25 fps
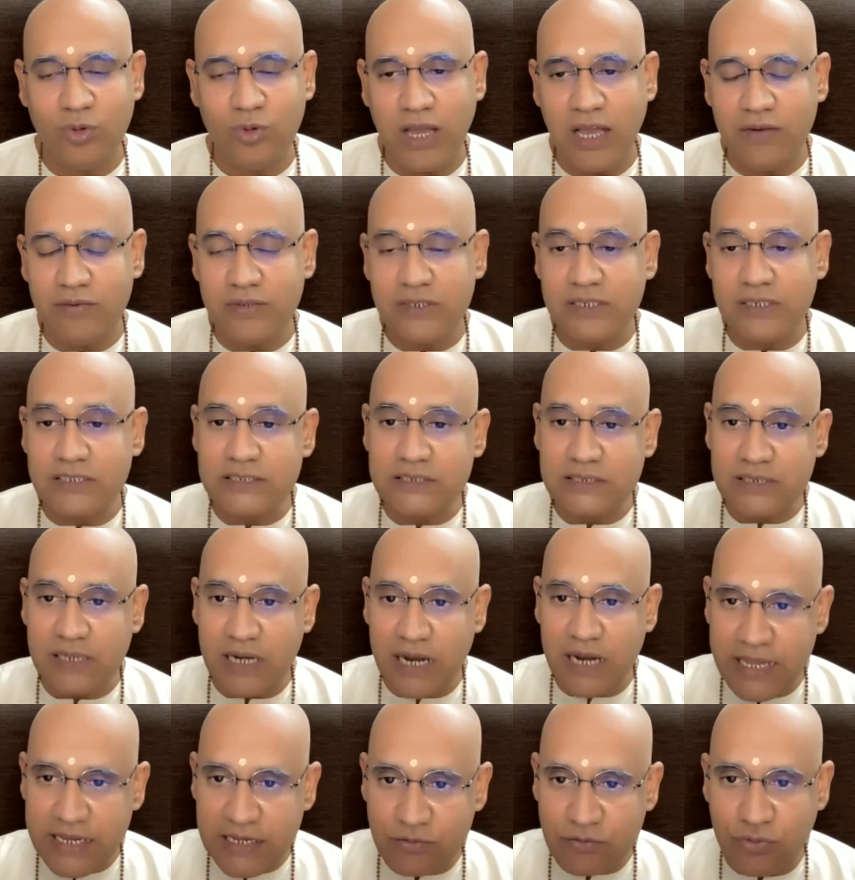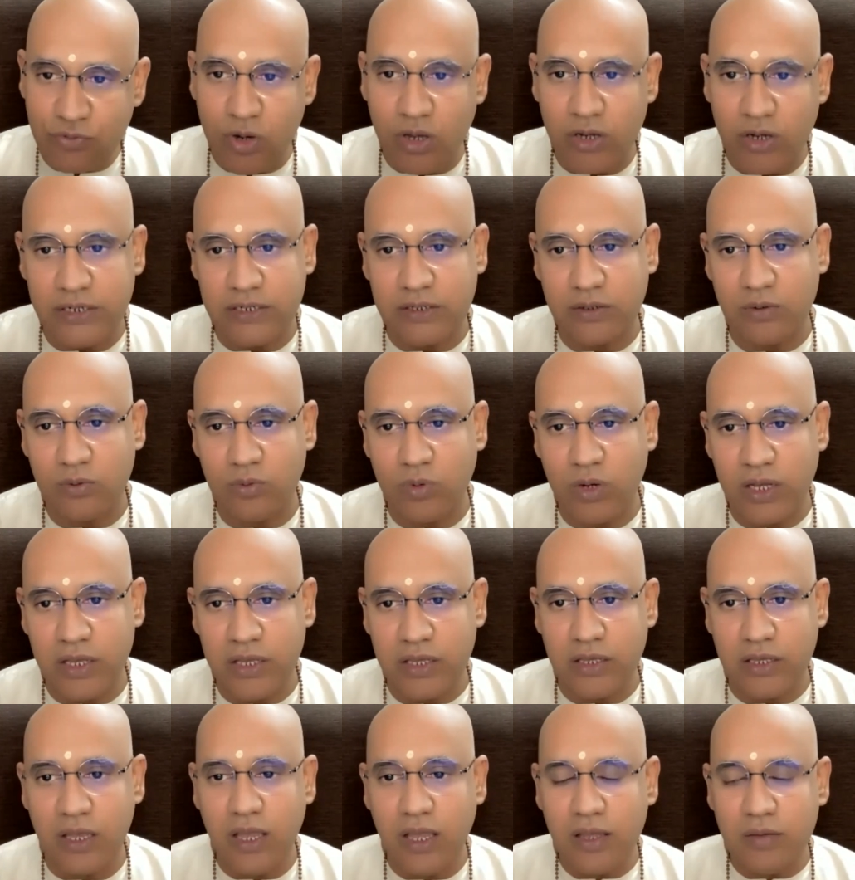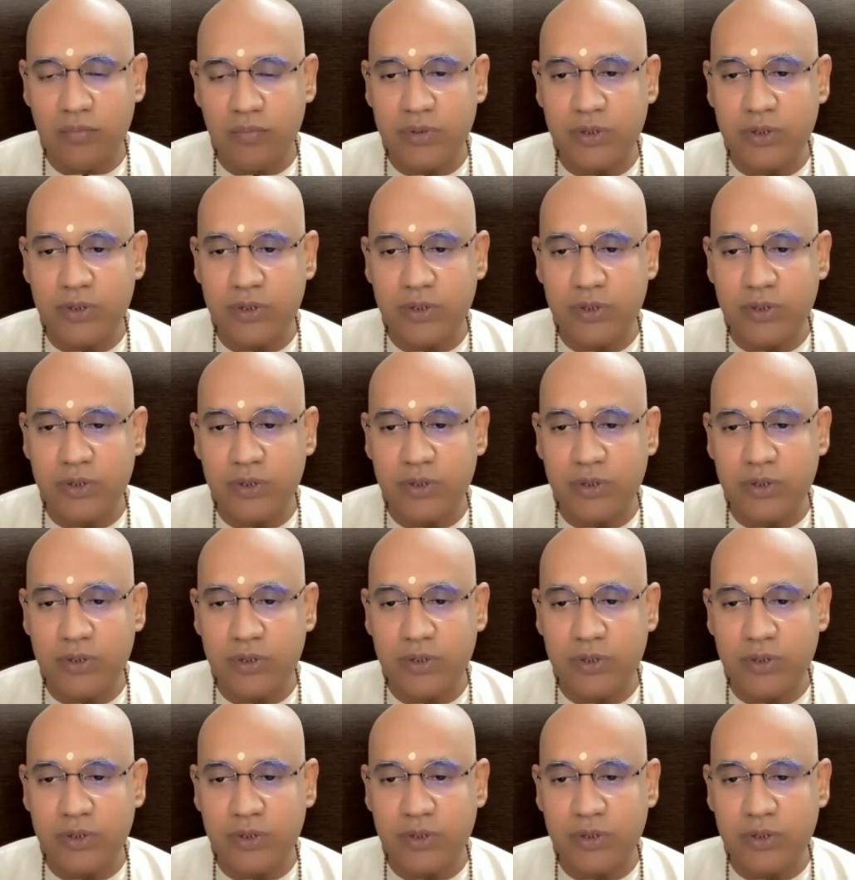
have a dislike for it. Why?